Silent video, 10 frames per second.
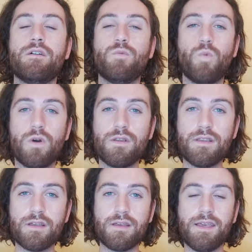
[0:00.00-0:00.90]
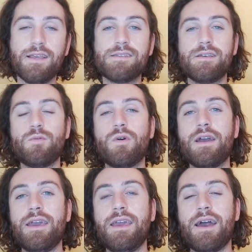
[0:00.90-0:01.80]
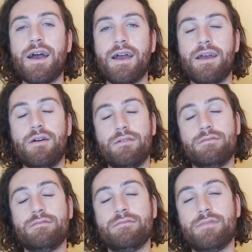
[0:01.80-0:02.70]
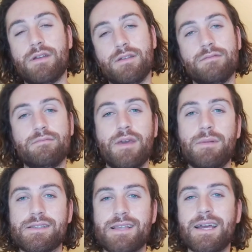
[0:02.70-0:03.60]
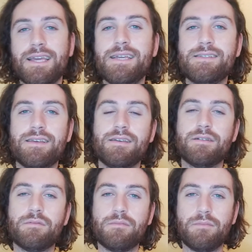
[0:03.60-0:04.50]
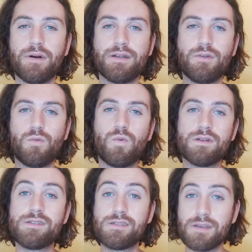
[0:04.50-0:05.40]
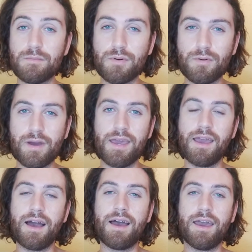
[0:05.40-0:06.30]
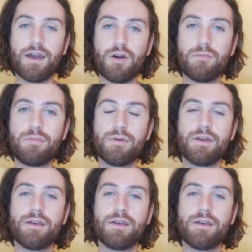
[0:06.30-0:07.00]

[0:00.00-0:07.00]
one easy way, maybe it's not easy, but one simple way I help